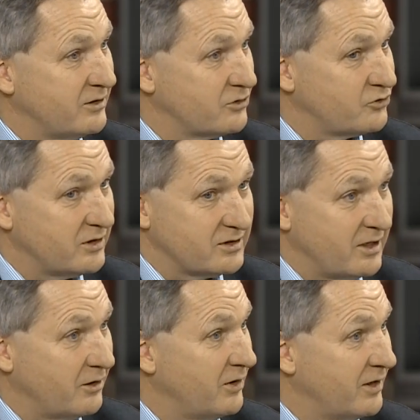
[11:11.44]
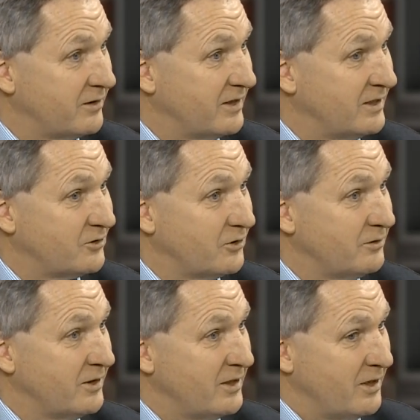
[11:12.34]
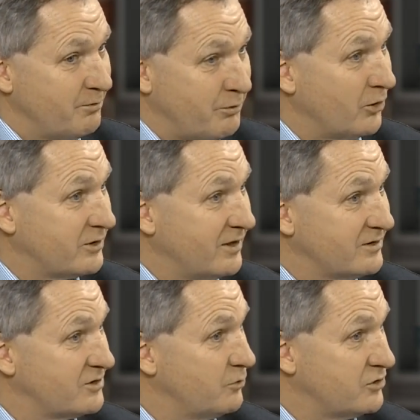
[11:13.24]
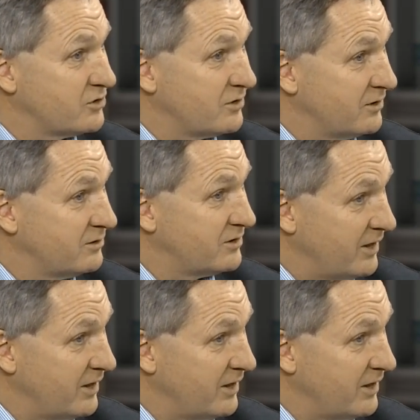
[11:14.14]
of the industry is now there in her ball gown. So we just got to